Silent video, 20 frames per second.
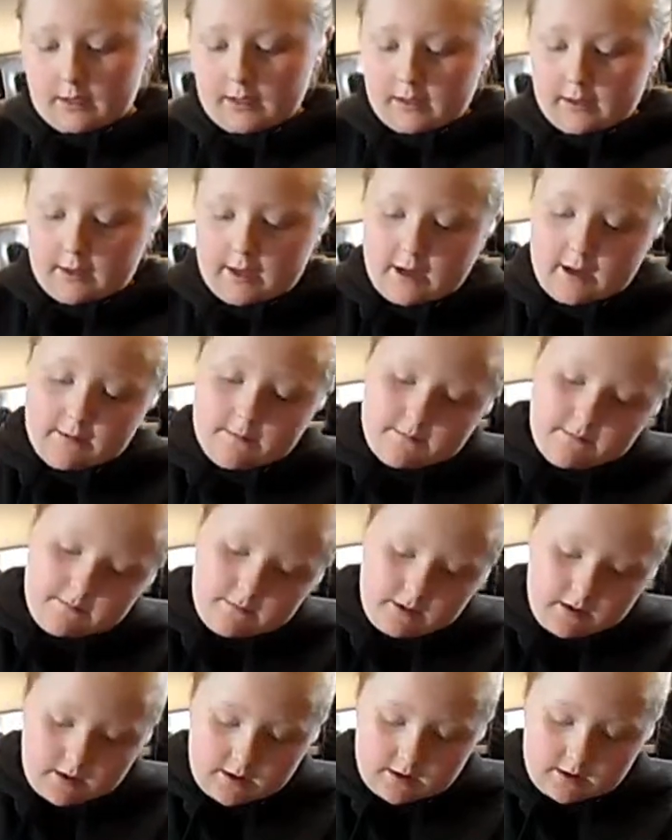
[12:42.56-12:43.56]
Like that.
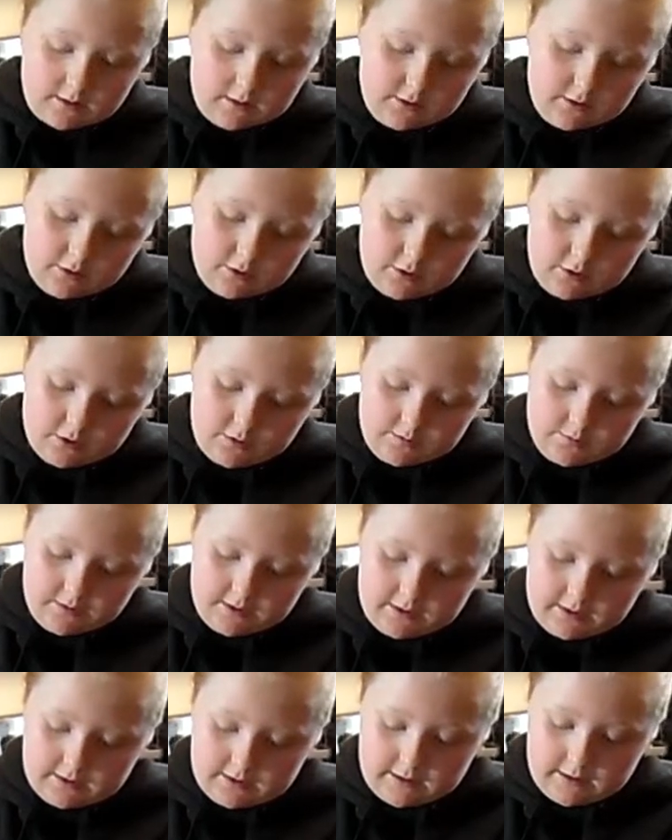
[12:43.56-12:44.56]
Then you're just going
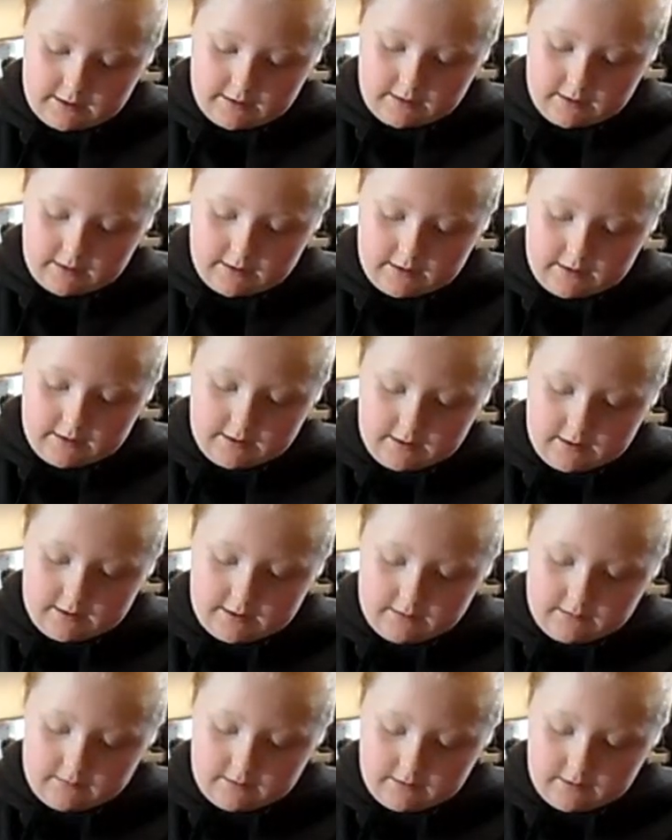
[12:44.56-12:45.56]
to place it down like
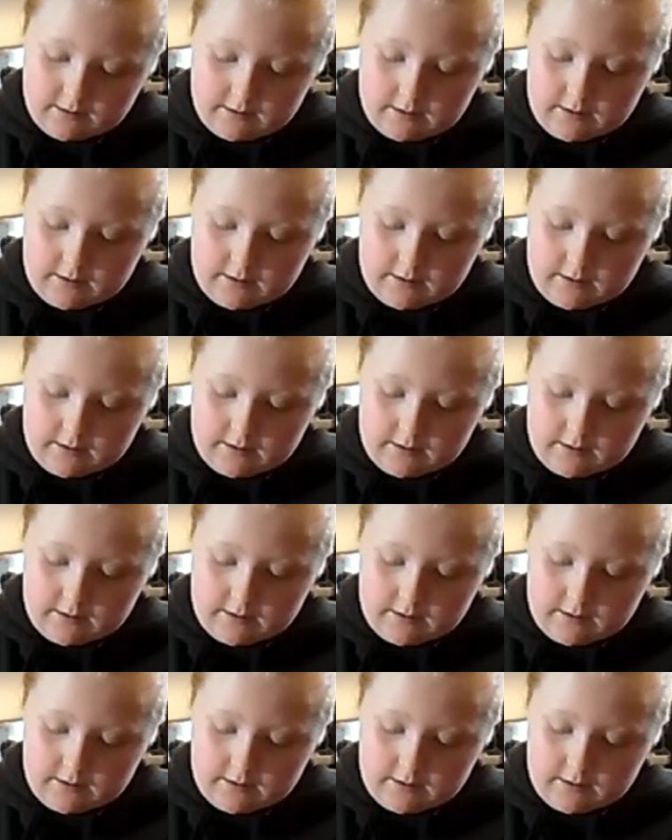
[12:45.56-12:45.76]
this.